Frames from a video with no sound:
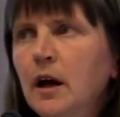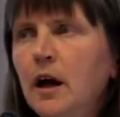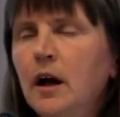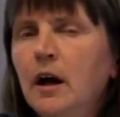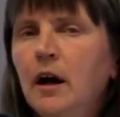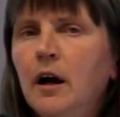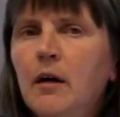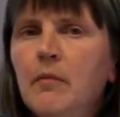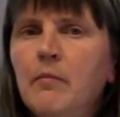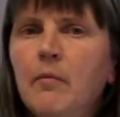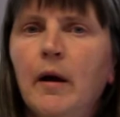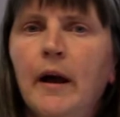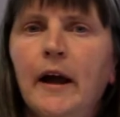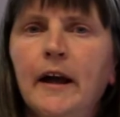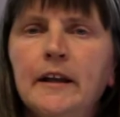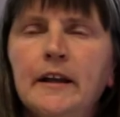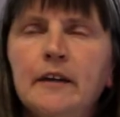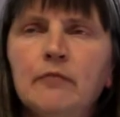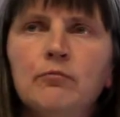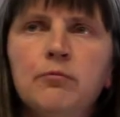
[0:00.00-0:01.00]

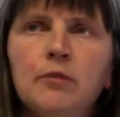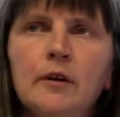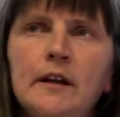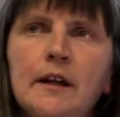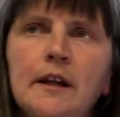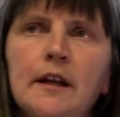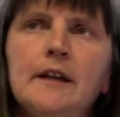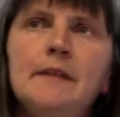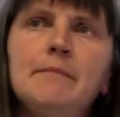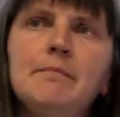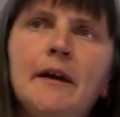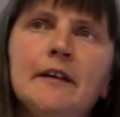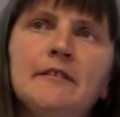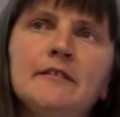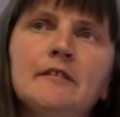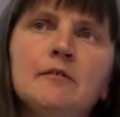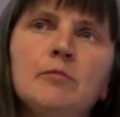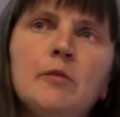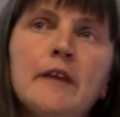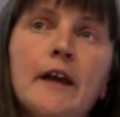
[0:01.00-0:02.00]
And it really
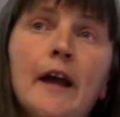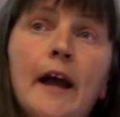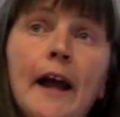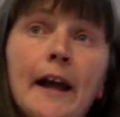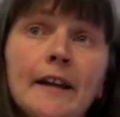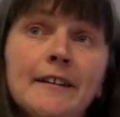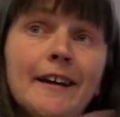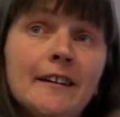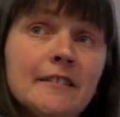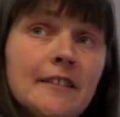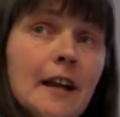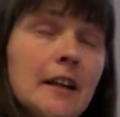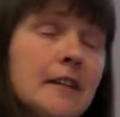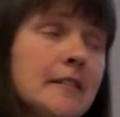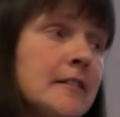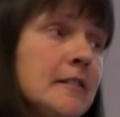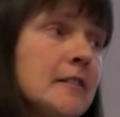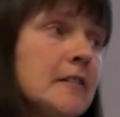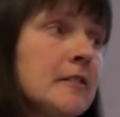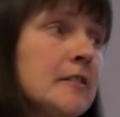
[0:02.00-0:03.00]
messes with your head. As
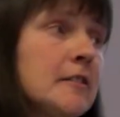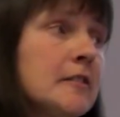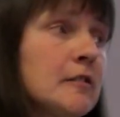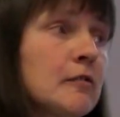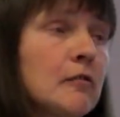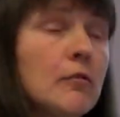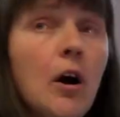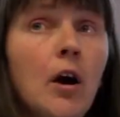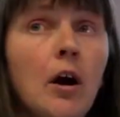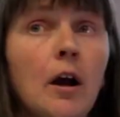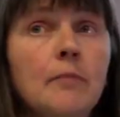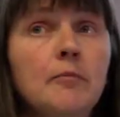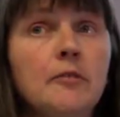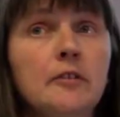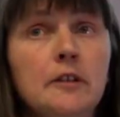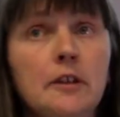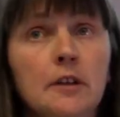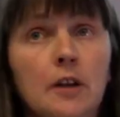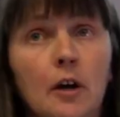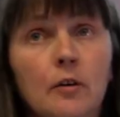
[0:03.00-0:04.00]
Alison has
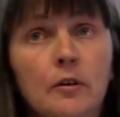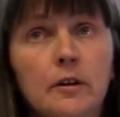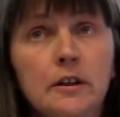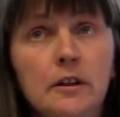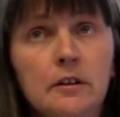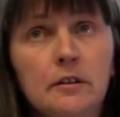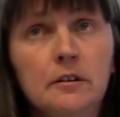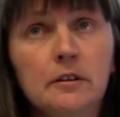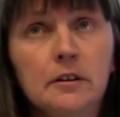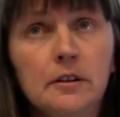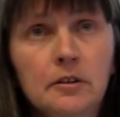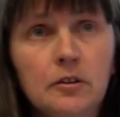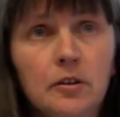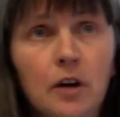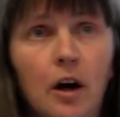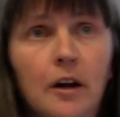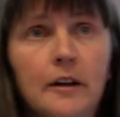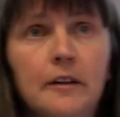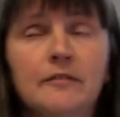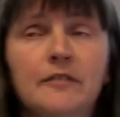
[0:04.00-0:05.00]
described, you know, you
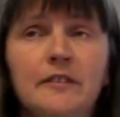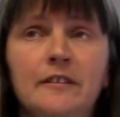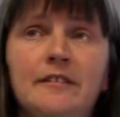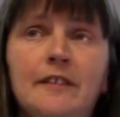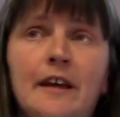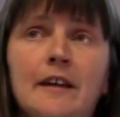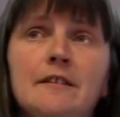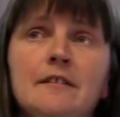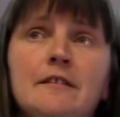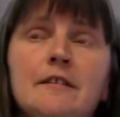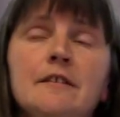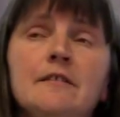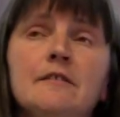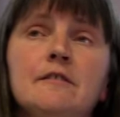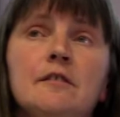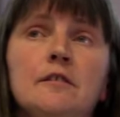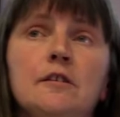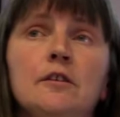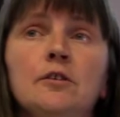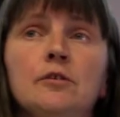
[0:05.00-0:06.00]
kind of descend
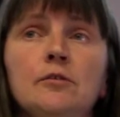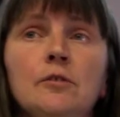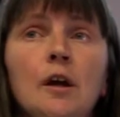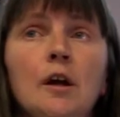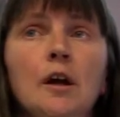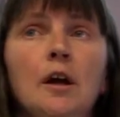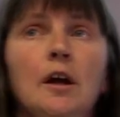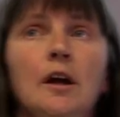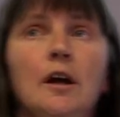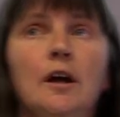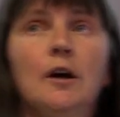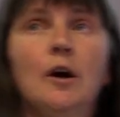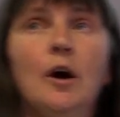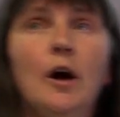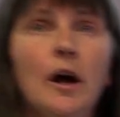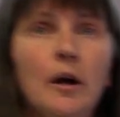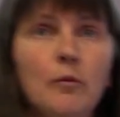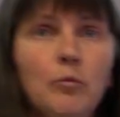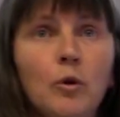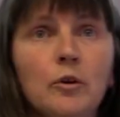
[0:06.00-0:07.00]
into
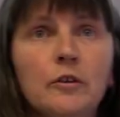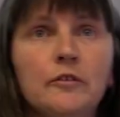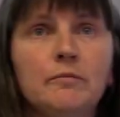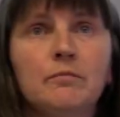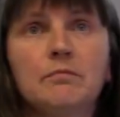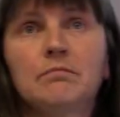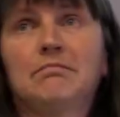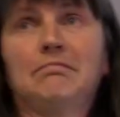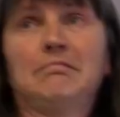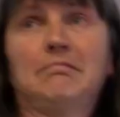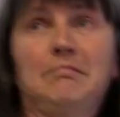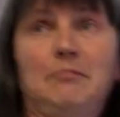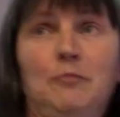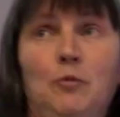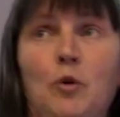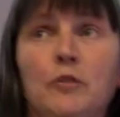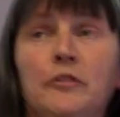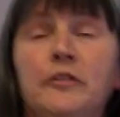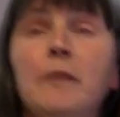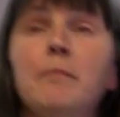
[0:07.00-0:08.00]

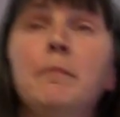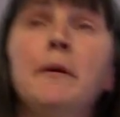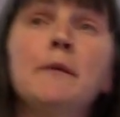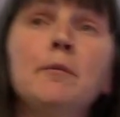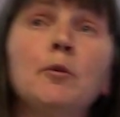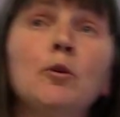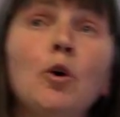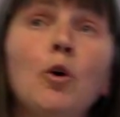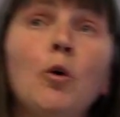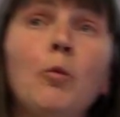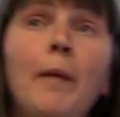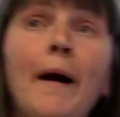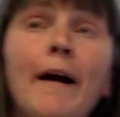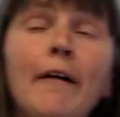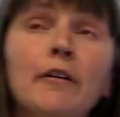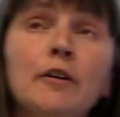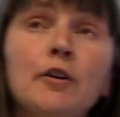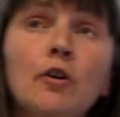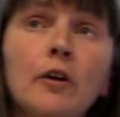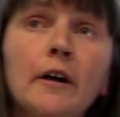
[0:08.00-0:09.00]
what some people call
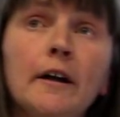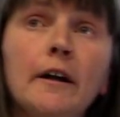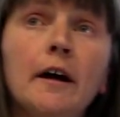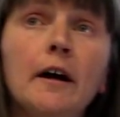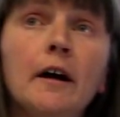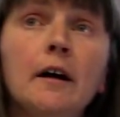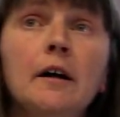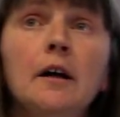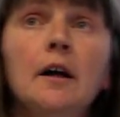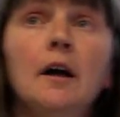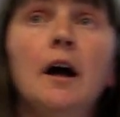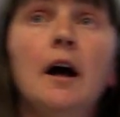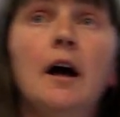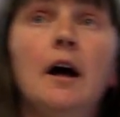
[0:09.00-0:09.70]
paranoia.